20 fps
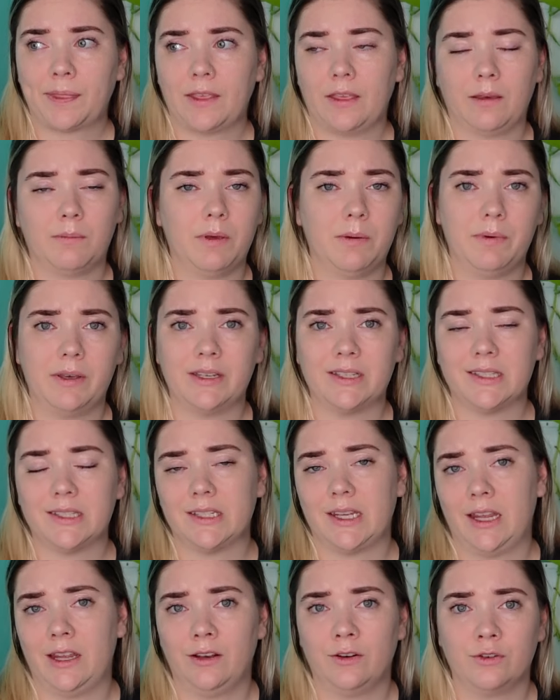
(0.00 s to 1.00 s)
like maybe a
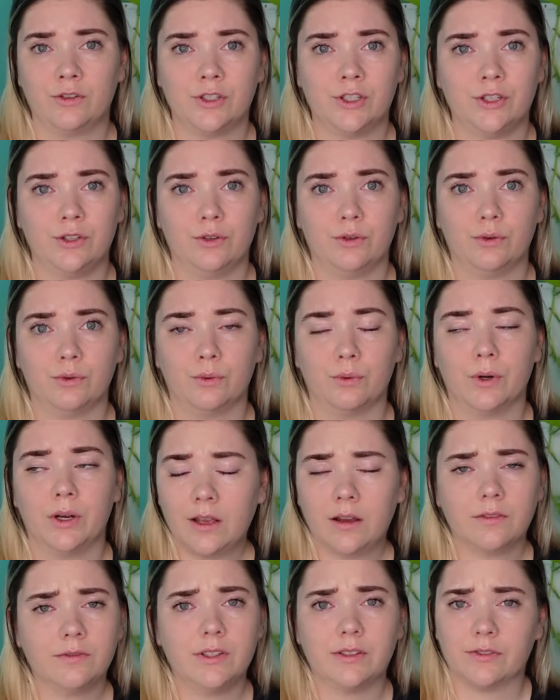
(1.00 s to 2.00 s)
skein or two
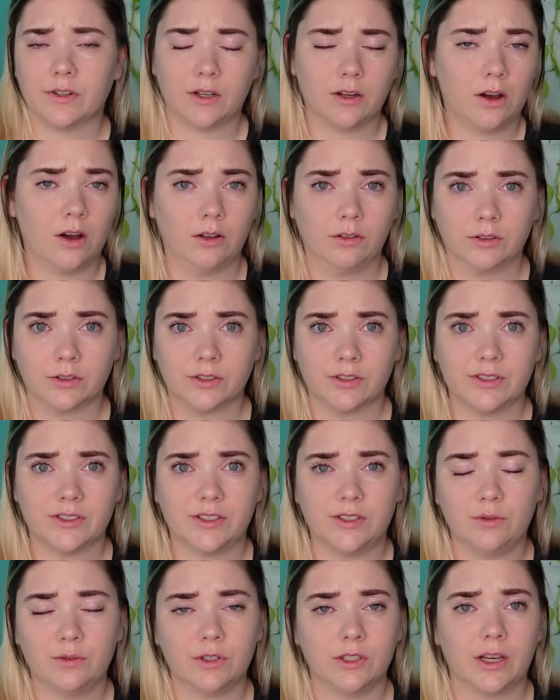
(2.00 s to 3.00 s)
of different
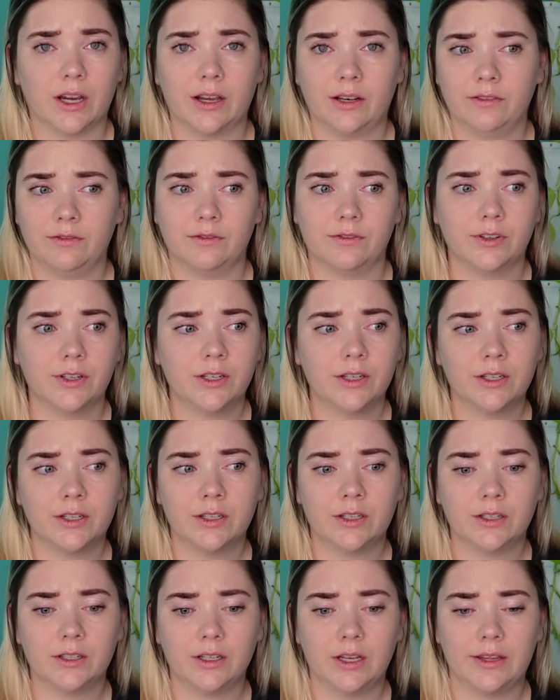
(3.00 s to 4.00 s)
colors, you could kind of,
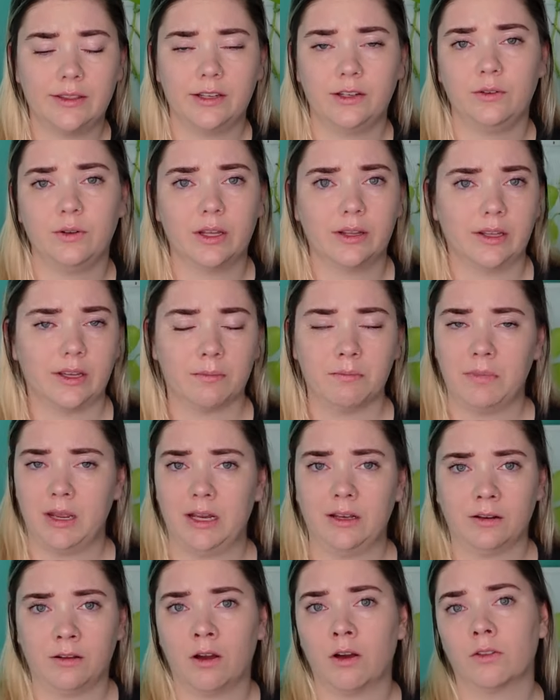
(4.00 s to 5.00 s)
and then you get like a
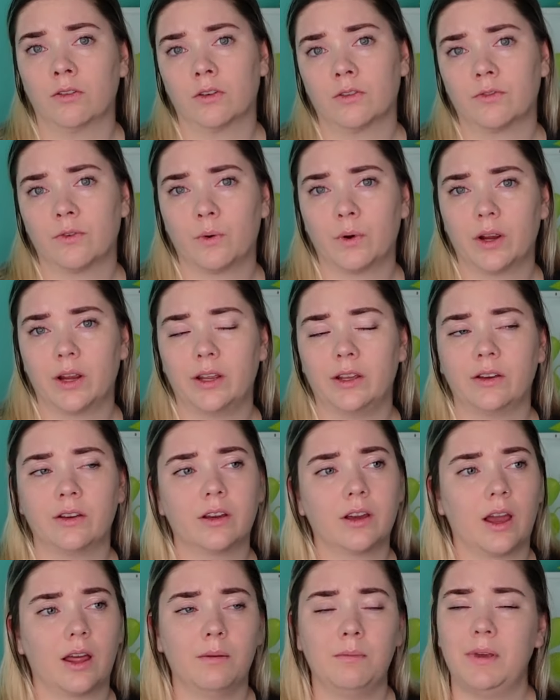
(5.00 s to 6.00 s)
main color for it,
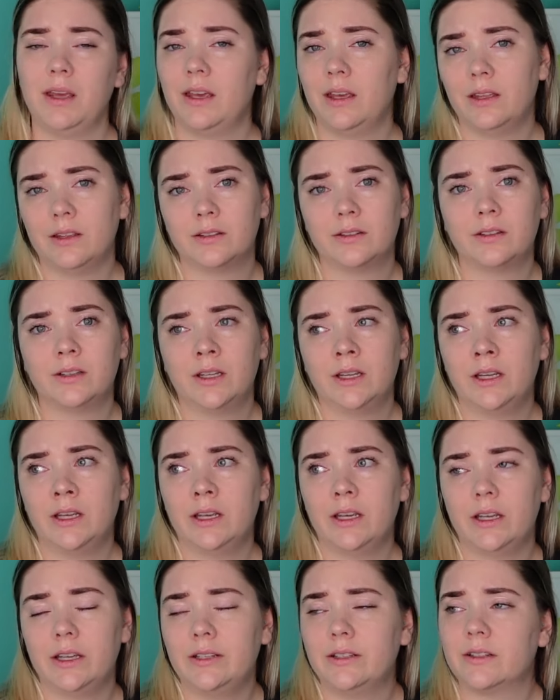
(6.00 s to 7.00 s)
kind of make it
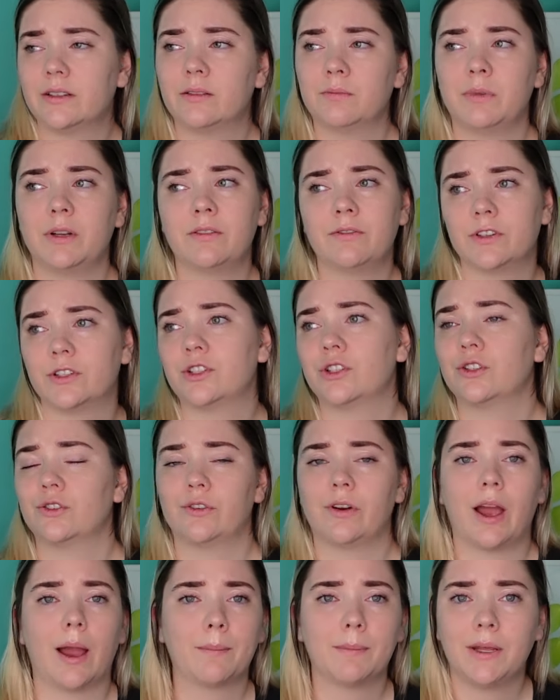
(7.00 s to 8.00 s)
into a bit of a
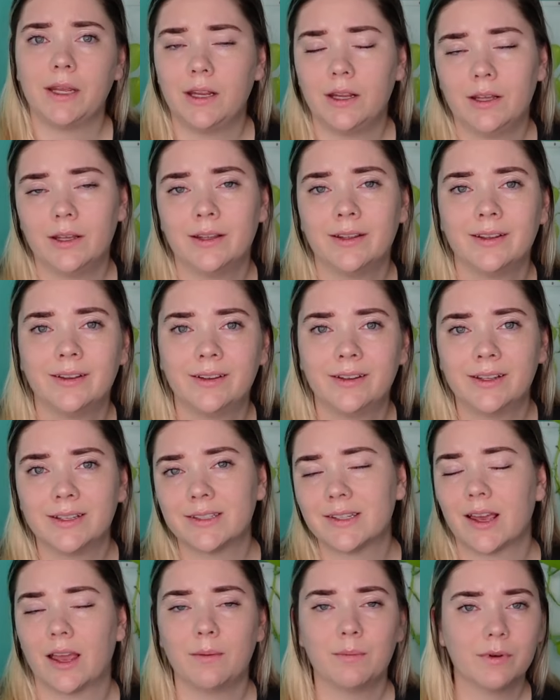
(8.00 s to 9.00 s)
scrappy
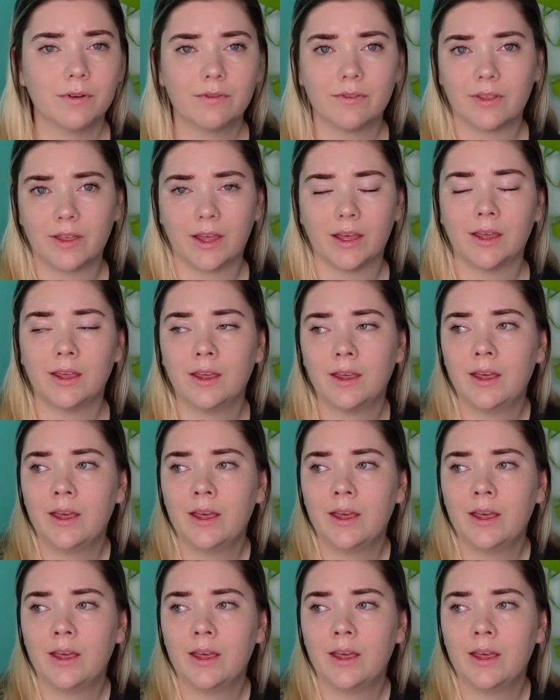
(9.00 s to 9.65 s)
type of thing